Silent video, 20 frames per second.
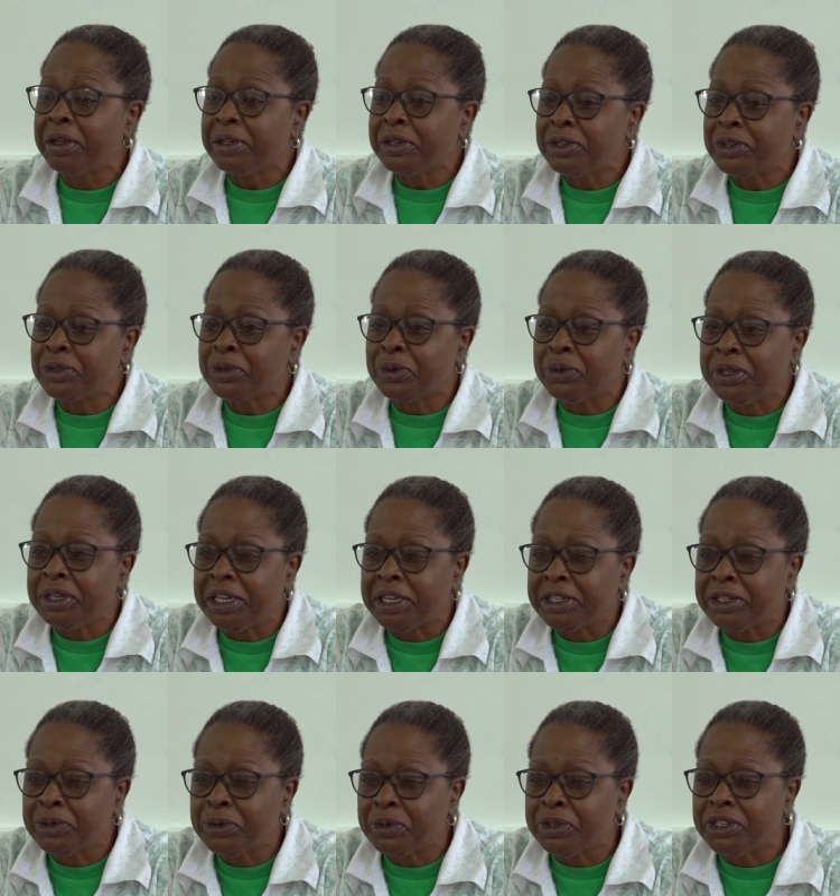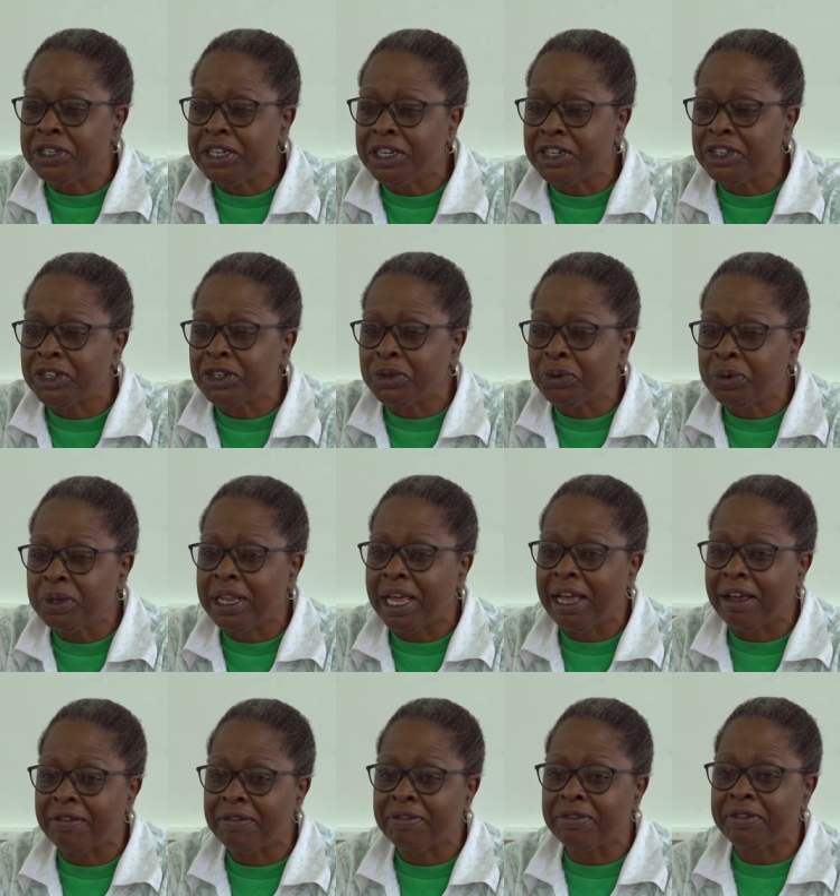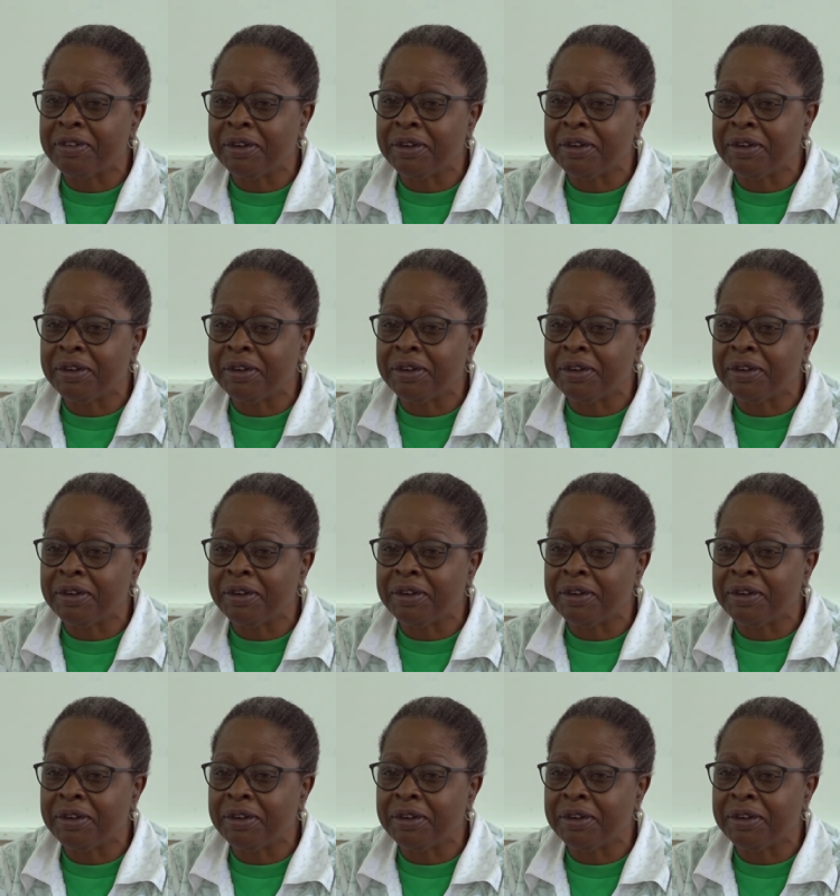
so the association will have